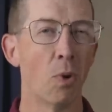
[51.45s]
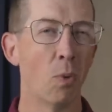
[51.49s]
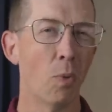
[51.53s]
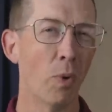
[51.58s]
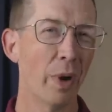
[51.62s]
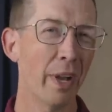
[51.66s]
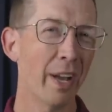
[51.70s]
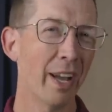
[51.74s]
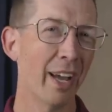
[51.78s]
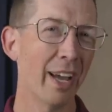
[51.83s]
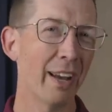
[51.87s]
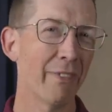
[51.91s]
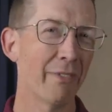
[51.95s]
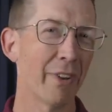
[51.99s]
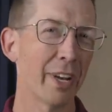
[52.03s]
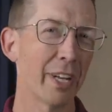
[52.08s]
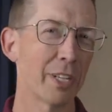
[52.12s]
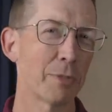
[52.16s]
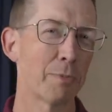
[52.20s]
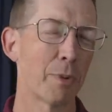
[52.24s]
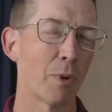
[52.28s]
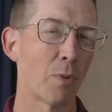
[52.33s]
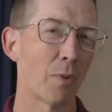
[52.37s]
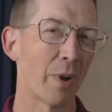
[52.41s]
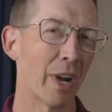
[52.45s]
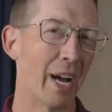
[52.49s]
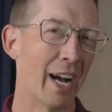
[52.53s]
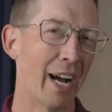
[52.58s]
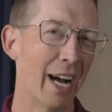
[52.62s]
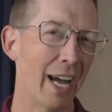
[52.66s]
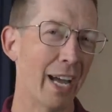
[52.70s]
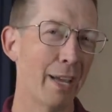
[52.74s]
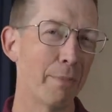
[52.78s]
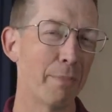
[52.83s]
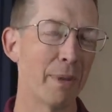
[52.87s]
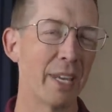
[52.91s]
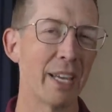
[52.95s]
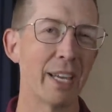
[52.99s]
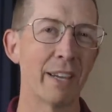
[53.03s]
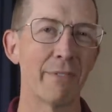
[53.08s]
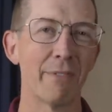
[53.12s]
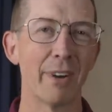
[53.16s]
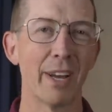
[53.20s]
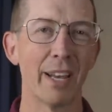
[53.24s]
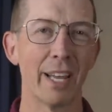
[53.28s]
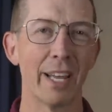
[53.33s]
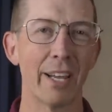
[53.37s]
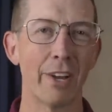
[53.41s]
What kind of an expert would I be
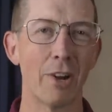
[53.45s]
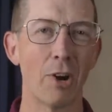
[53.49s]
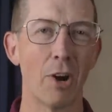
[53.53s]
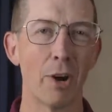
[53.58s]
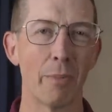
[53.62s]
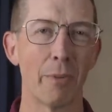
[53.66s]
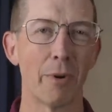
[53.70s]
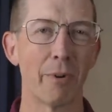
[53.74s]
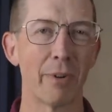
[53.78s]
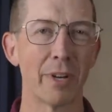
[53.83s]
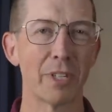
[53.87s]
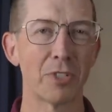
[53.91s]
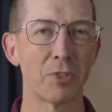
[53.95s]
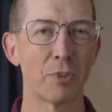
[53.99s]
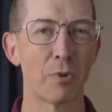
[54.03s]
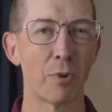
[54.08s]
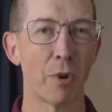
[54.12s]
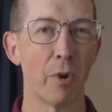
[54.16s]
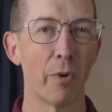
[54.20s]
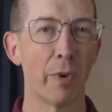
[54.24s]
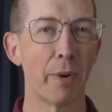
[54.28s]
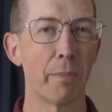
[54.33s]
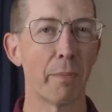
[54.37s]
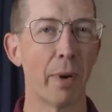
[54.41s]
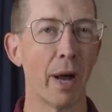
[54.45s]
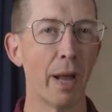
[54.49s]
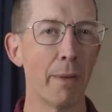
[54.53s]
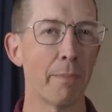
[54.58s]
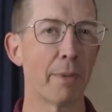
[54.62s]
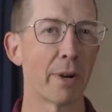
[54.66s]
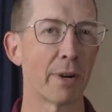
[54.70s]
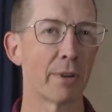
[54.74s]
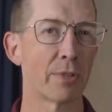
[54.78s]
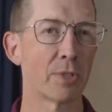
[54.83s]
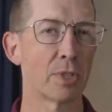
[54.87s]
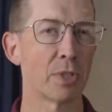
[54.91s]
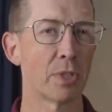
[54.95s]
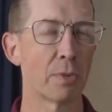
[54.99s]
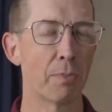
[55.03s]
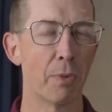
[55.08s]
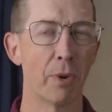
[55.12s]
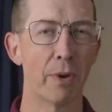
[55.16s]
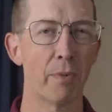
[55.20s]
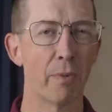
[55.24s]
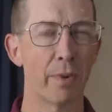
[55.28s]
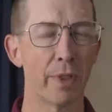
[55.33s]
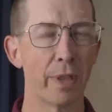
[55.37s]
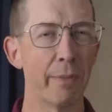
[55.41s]
if I let carbon rings grow in my barrels to the
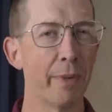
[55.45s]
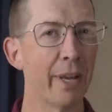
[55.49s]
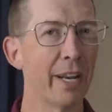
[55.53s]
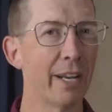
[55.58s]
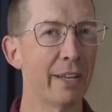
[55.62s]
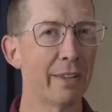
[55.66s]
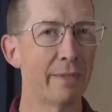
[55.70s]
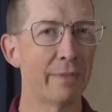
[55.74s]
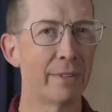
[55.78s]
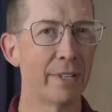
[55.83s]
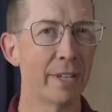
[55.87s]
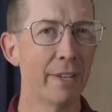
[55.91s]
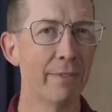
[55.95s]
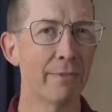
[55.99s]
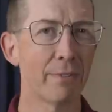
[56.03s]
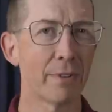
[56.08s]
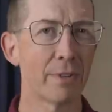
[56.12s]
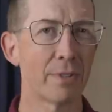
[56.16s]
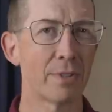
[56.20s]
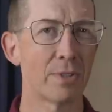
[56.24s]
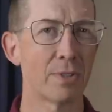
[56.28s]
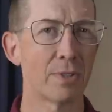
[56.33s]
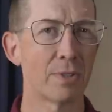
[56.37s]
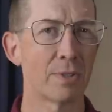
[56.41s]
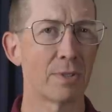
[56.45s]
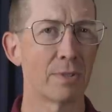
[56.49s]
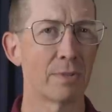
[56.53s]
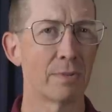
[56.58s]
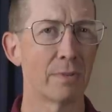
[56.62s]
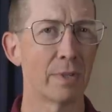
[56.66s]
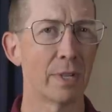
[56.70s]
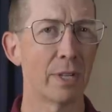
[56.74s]
point where they made a difference